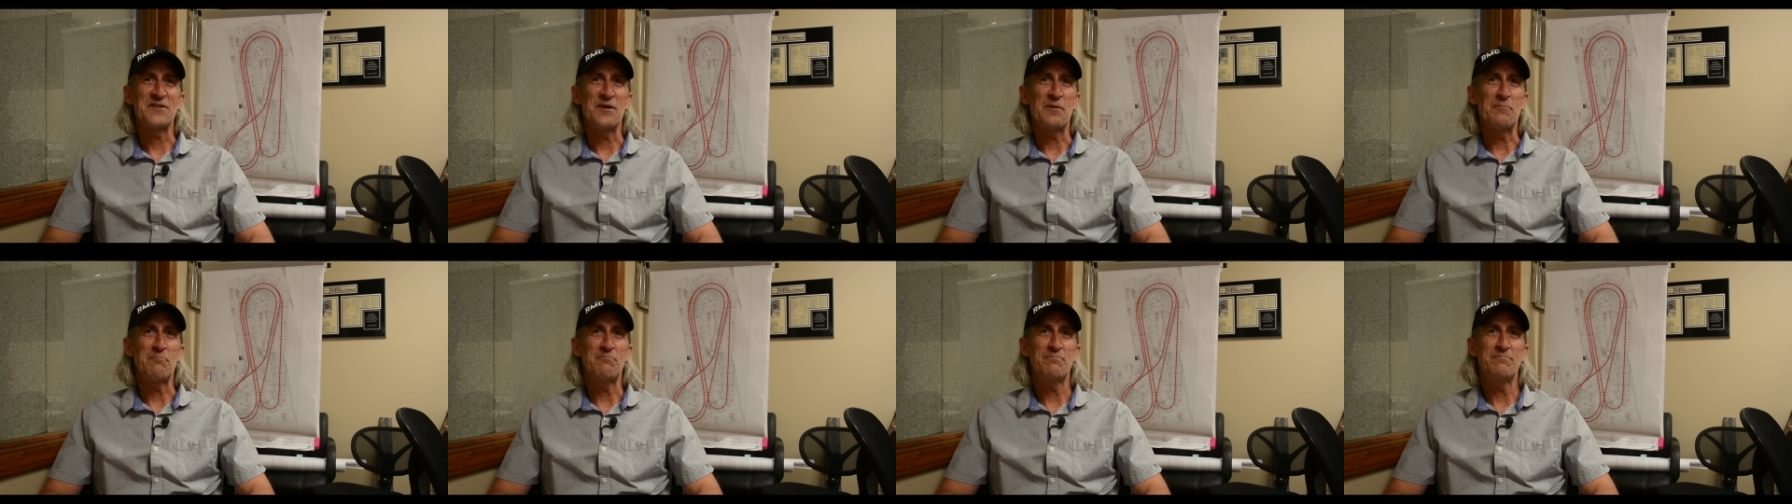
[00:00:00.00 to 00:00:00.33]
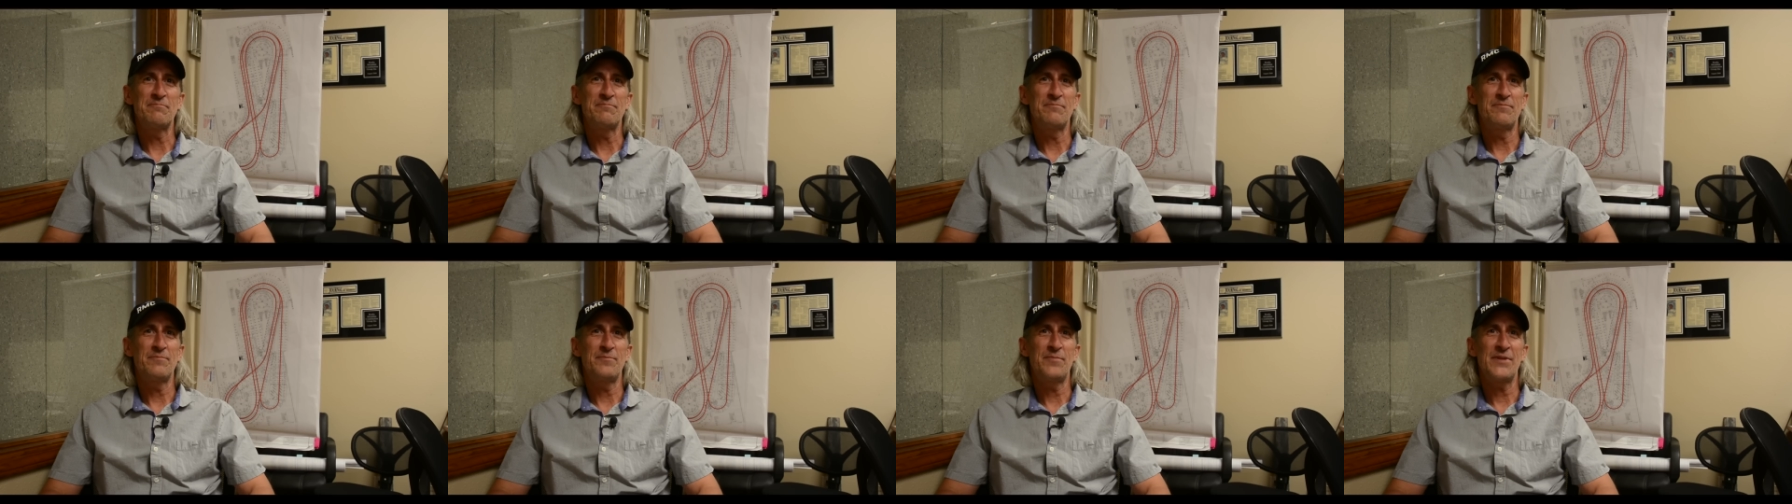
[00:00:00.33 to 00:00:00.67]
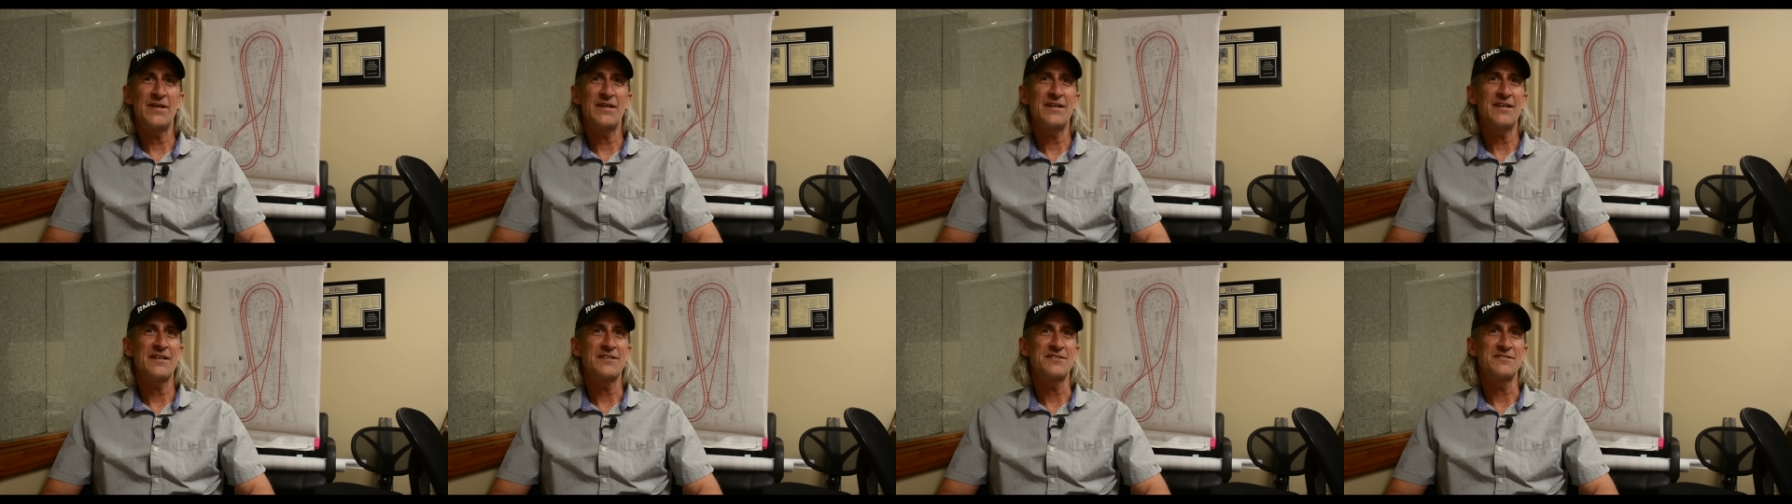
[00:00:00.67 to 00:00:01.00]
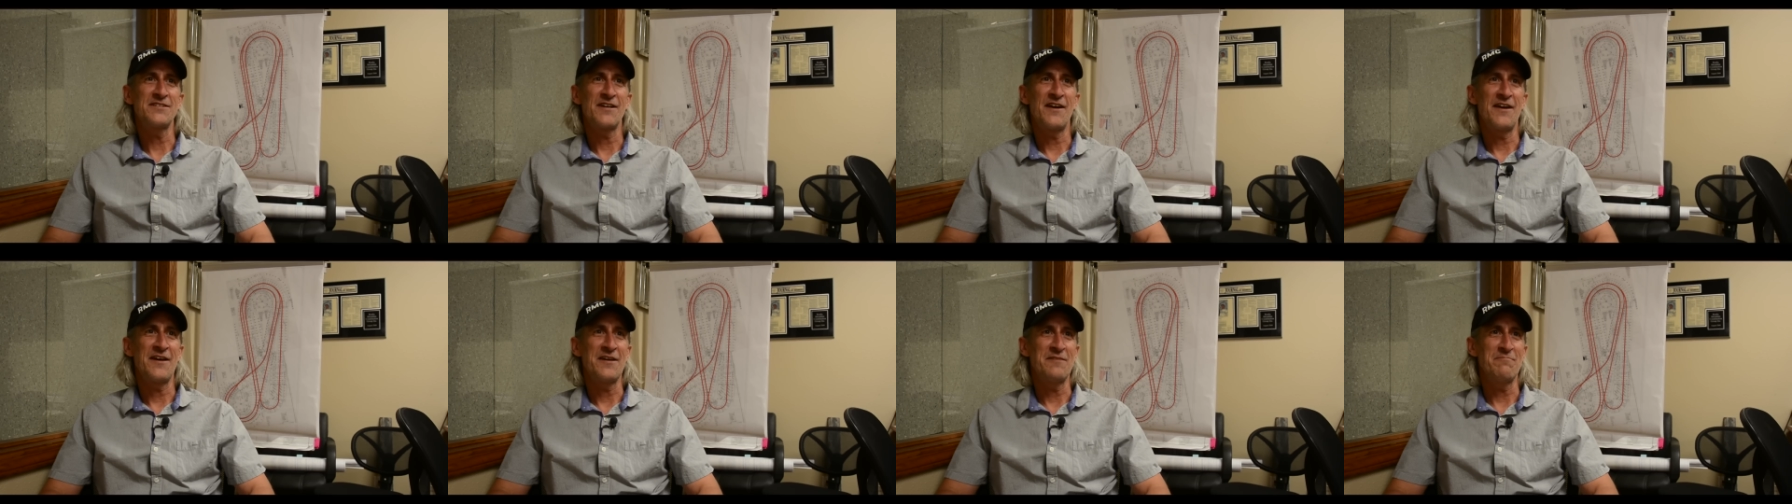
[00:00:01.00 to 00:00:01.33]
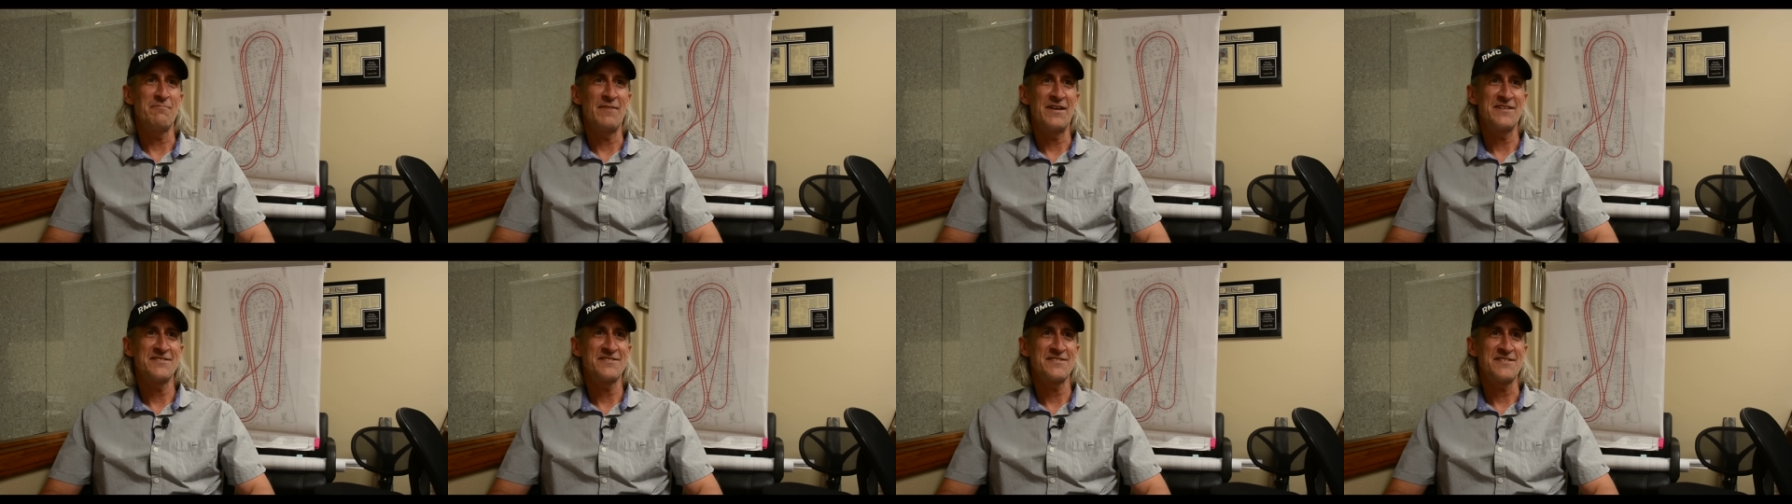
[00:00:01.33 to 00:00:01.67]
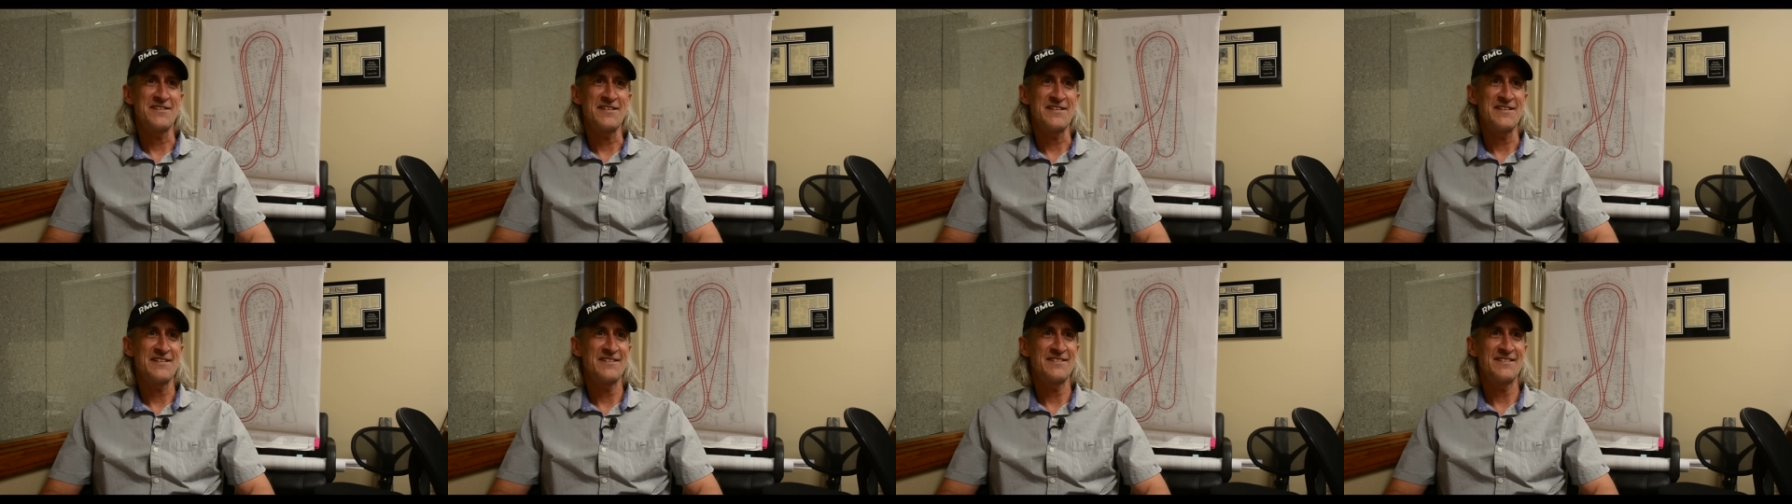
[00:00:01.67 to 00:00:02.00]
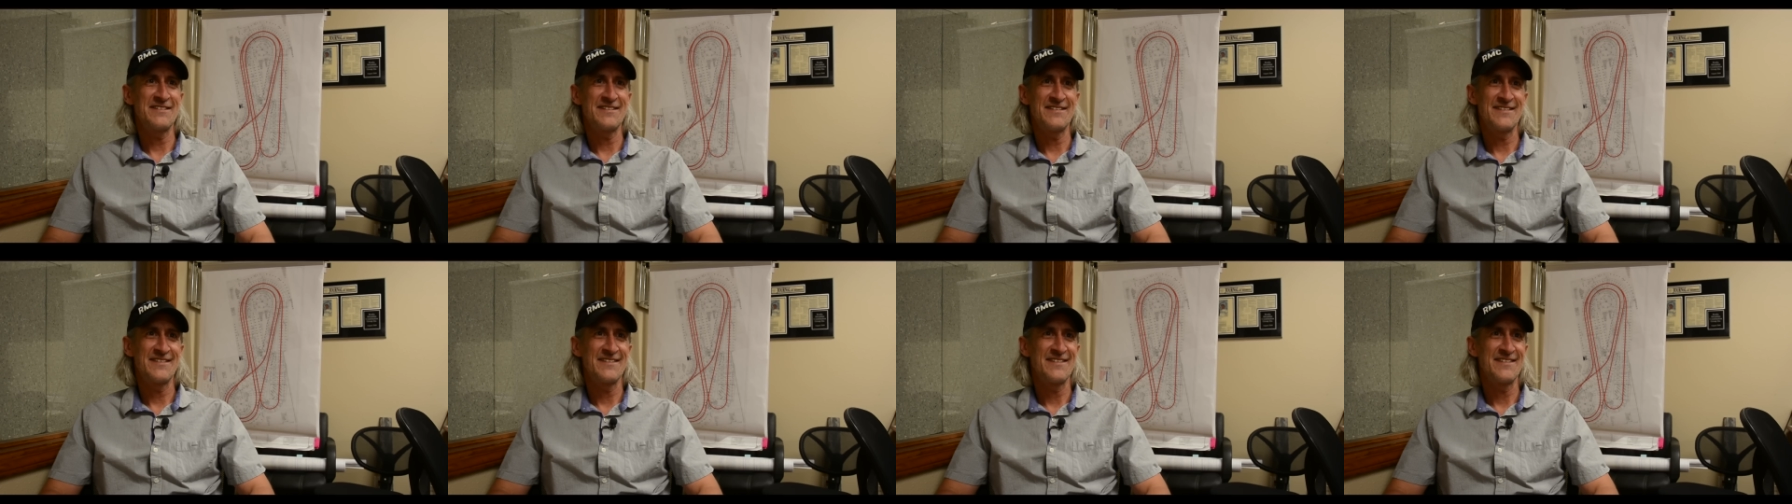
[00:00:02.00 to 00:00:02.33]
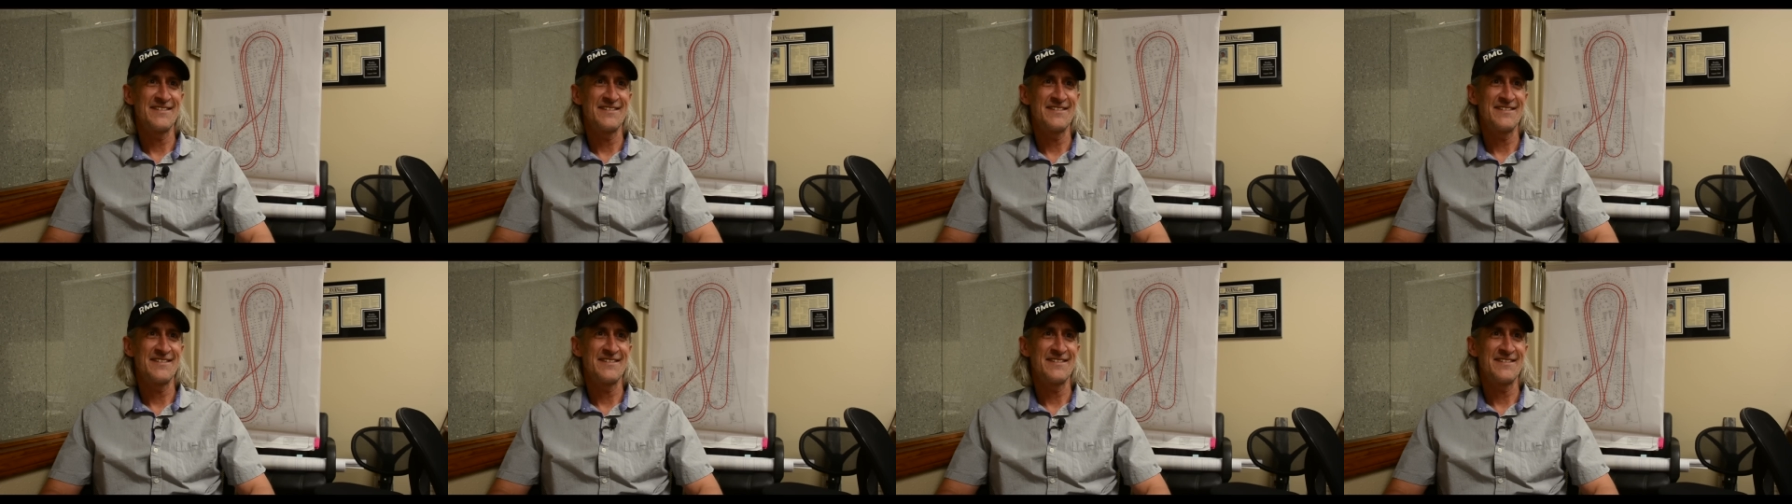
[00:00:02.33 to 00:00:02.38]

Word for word: a big giant mezzanine